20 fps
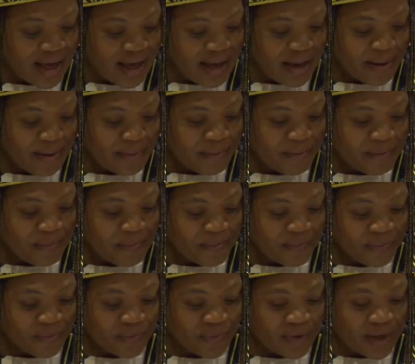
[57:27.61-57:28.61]

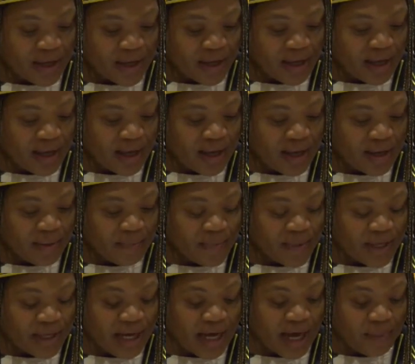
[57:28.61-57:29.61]

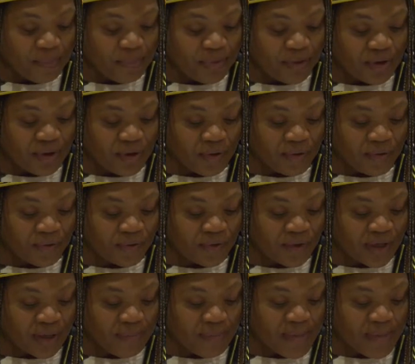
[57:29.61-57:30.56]
The couple of